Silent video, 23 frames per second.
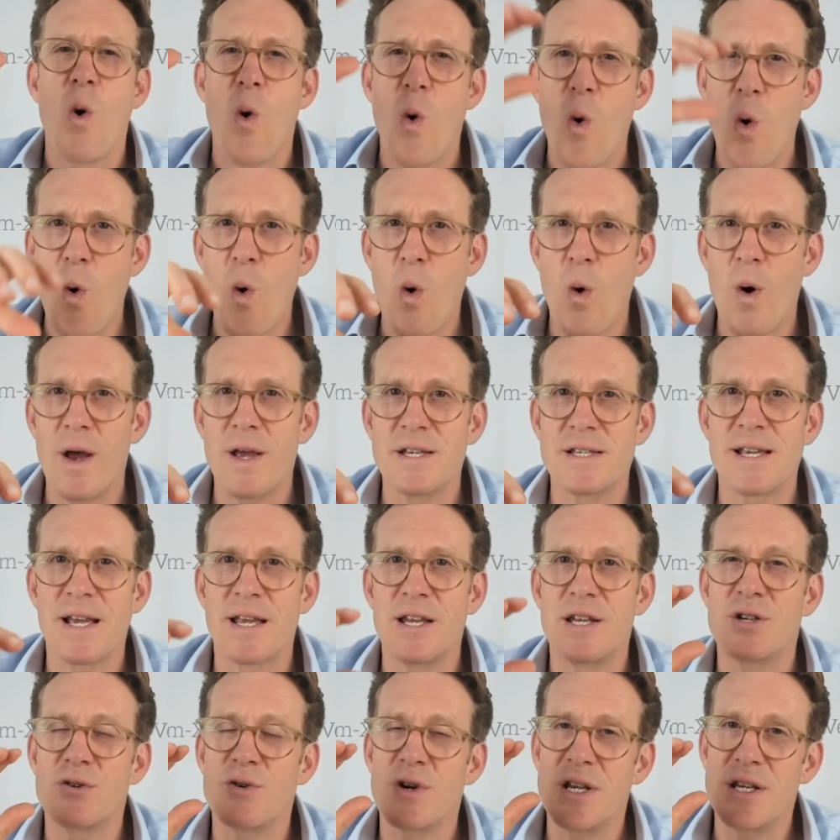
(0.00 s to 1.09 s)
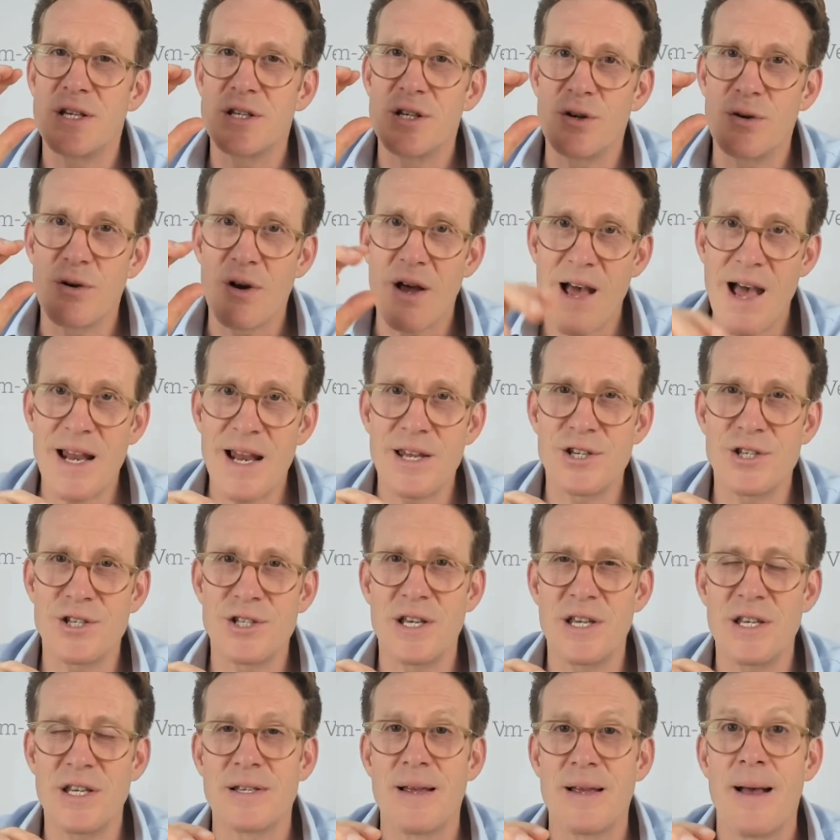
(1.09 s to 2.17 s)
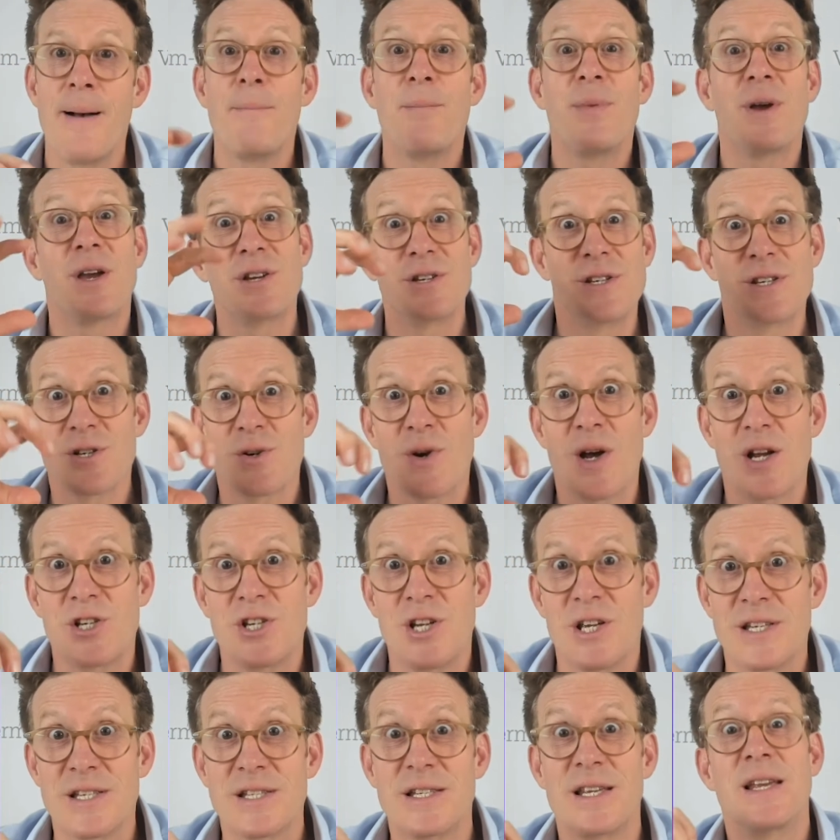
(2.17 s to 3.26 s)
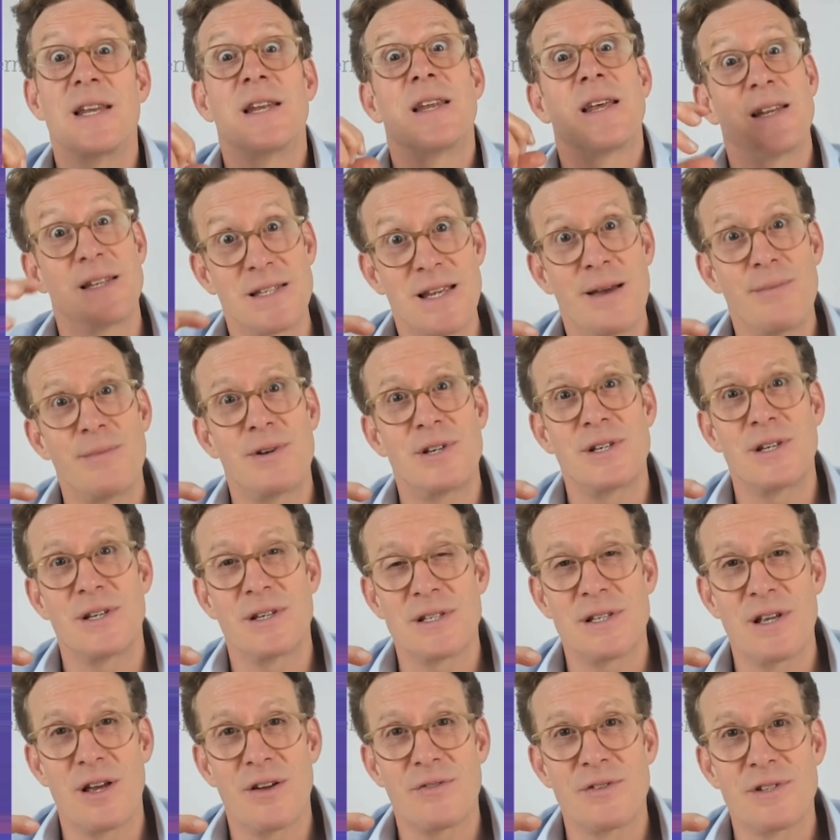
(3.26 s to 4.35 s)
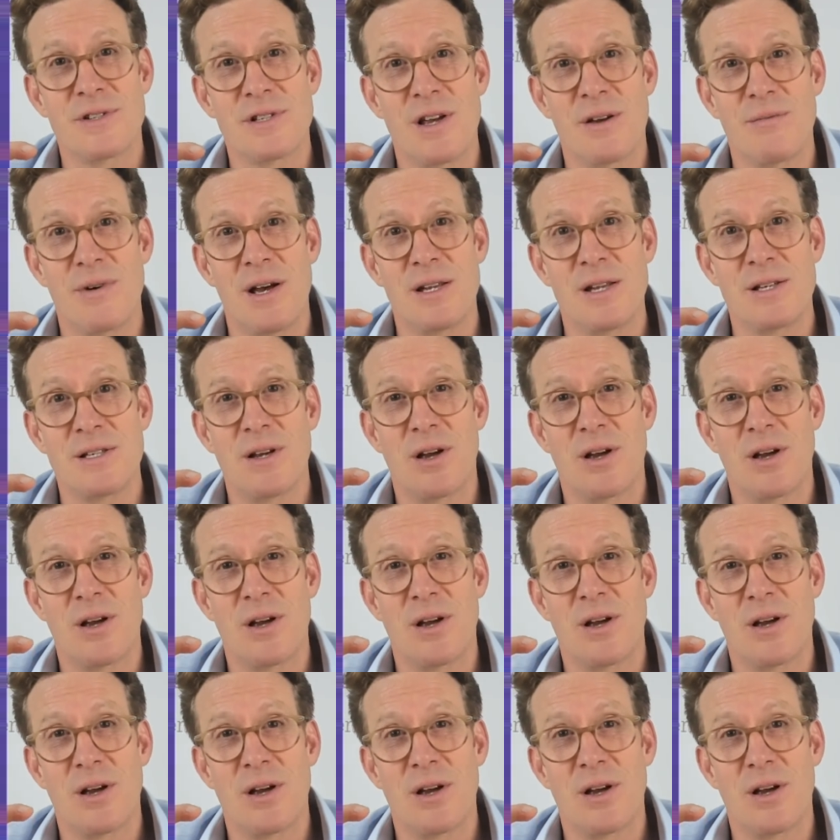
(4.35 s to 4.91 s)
or it's secondary to allergies because you're scratching your skin and damaging yourself so much.